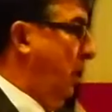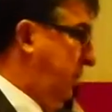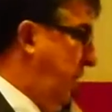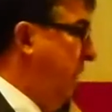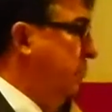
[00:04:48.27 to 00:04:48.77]

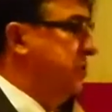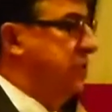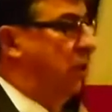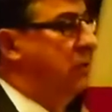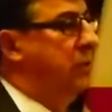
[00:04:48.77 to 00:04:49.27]
The end
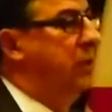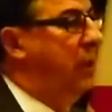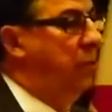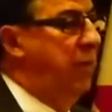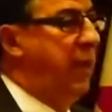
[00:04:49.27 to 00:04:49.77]
result,
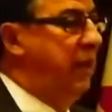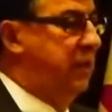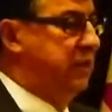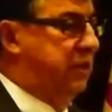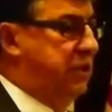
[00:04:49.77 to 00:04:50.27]
and we made
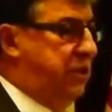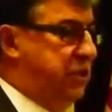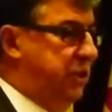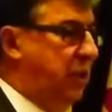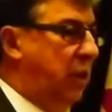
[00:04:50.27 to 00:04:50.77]
this
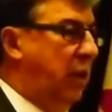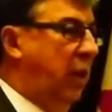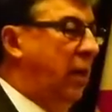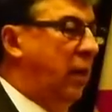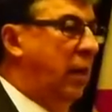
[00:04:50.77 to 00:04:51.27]
decision
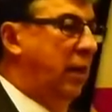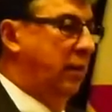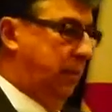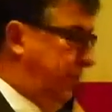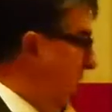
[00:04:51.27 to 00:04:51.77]
a